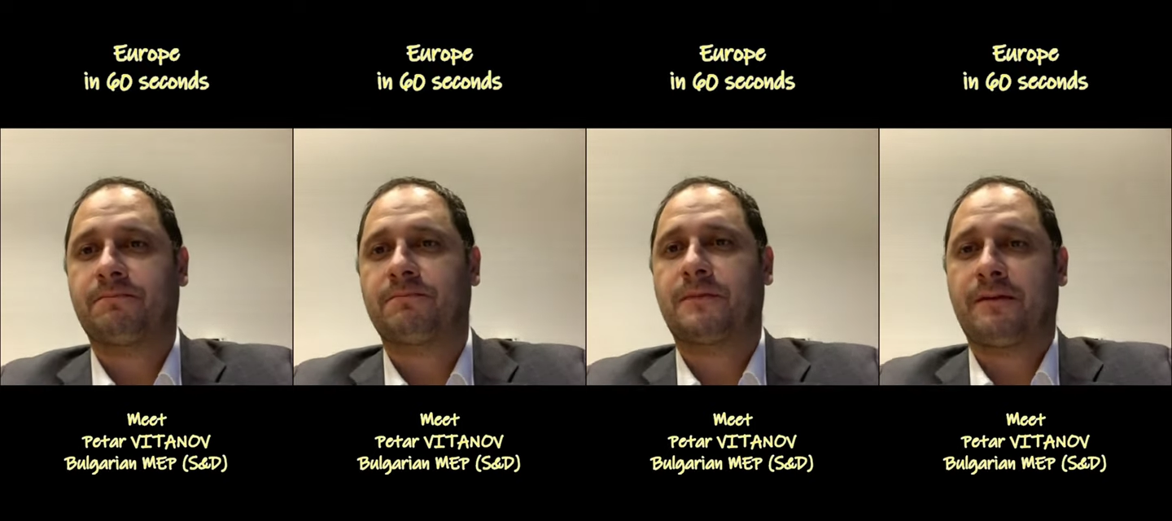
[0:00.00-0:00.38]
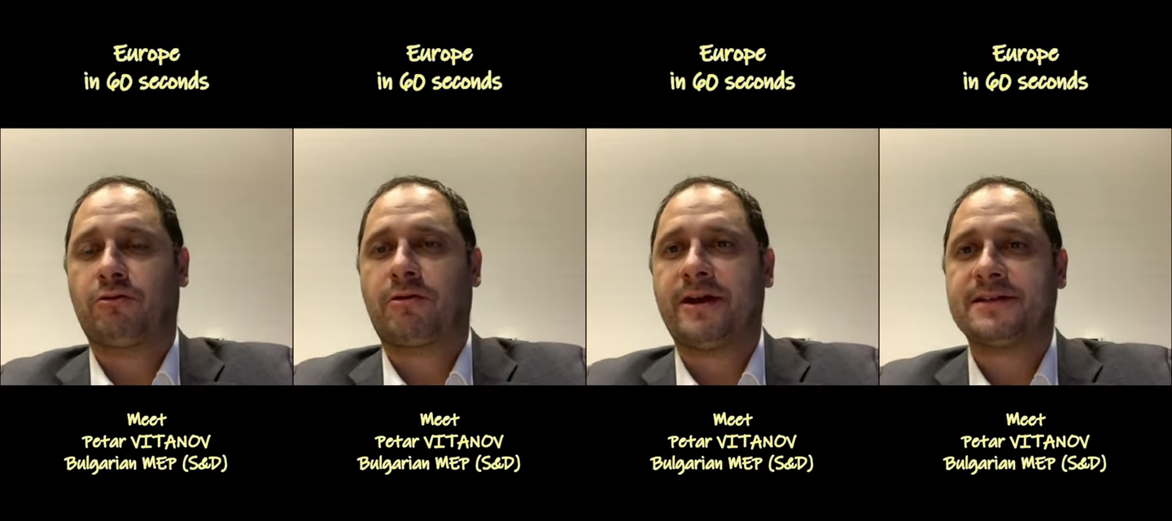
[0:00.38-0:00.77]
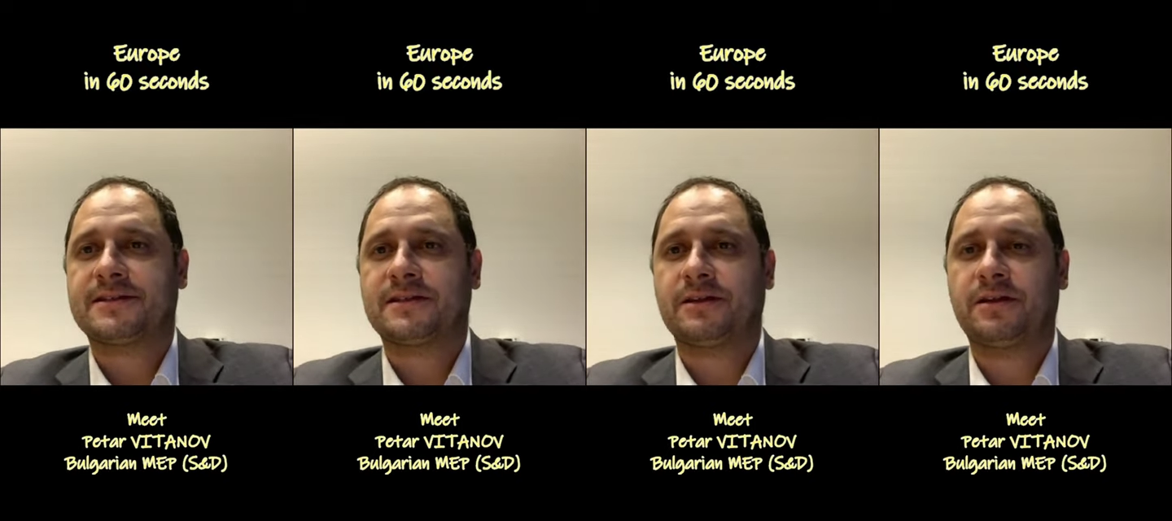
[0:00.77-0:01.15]

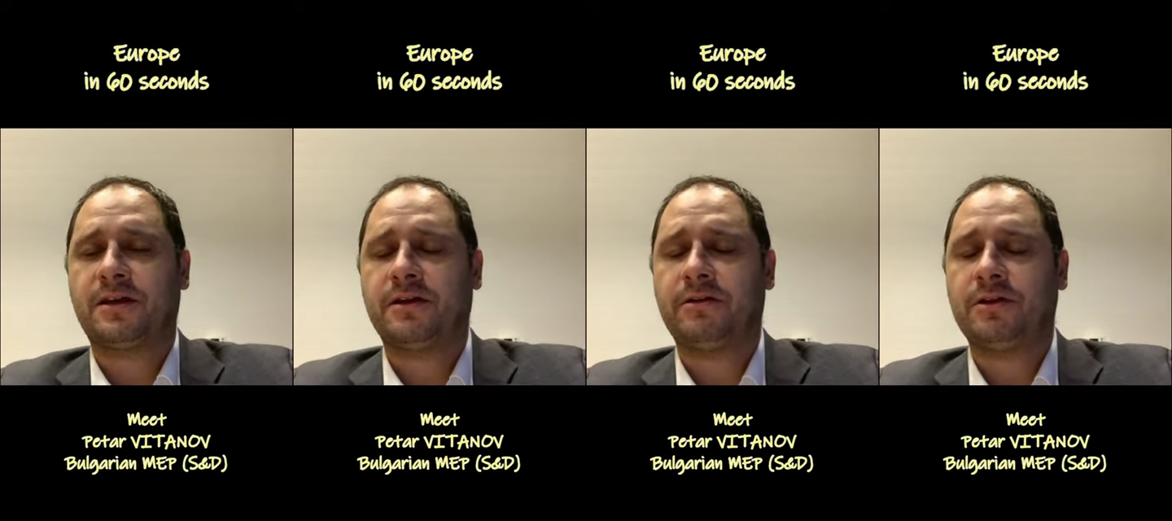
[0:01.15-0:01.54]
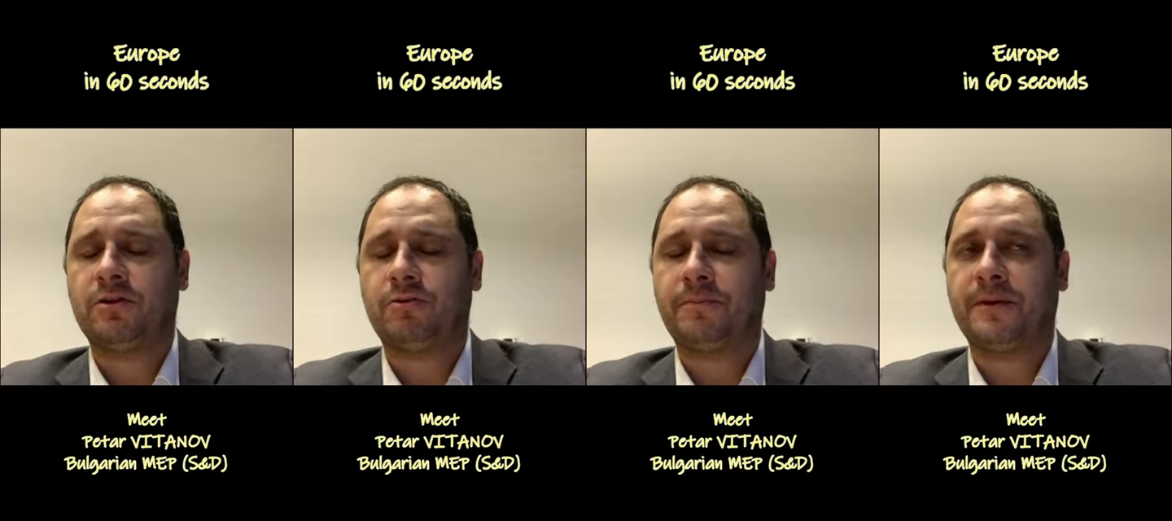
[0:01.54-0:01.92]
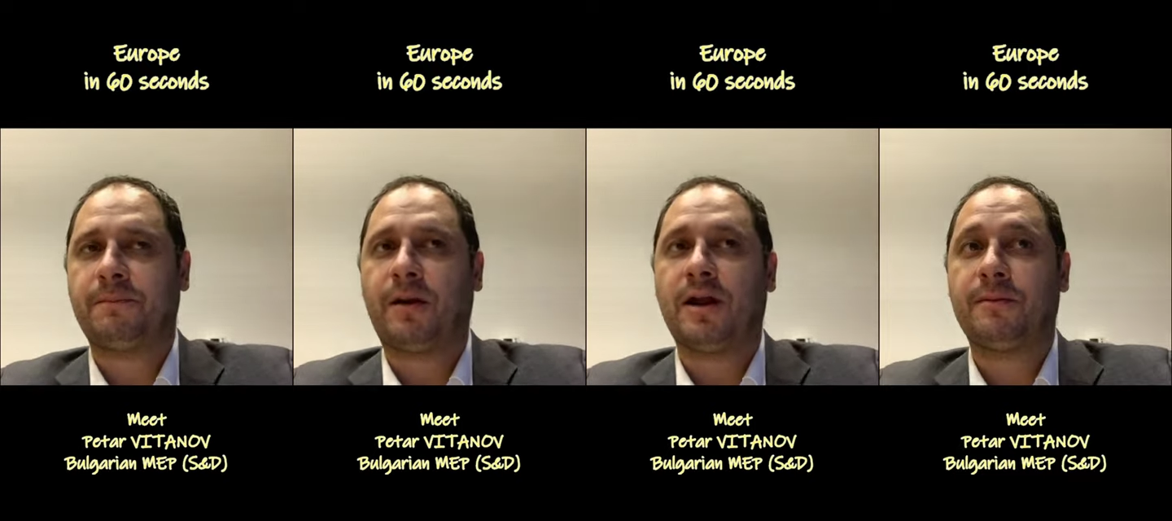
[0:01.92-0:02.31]
Democrats uh, here in the European
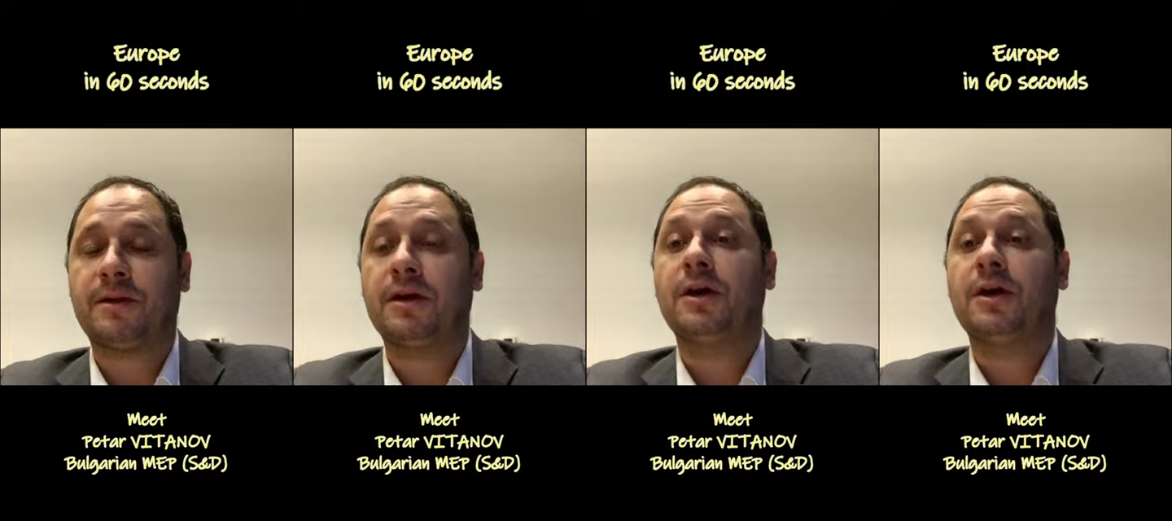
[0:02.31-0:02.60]
Parliament.